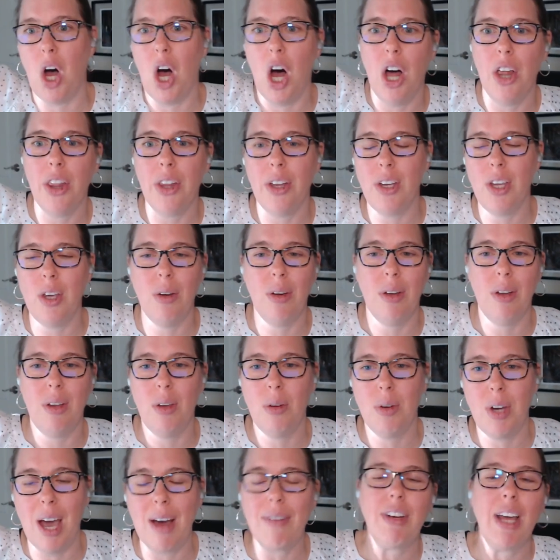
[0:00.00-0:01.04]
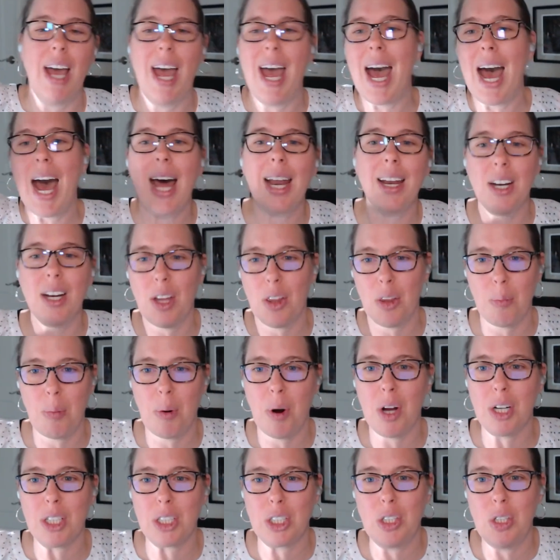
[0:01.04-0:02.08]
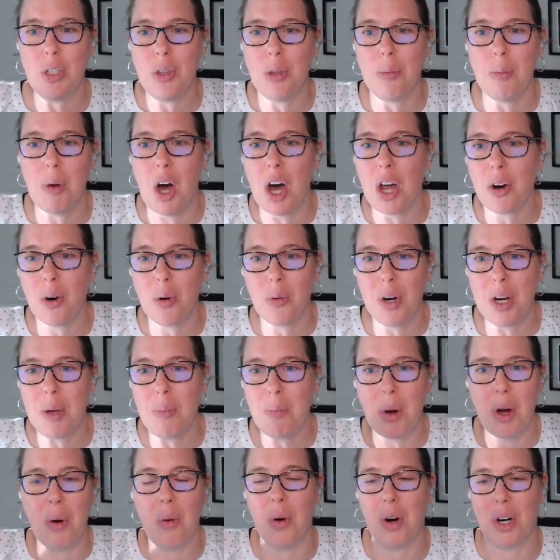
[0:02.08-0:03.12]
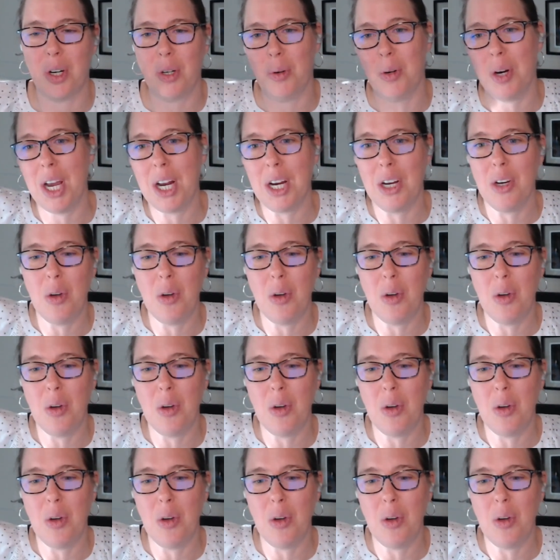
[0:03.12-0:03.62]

other, you'd have to add another project to the mono repo or create a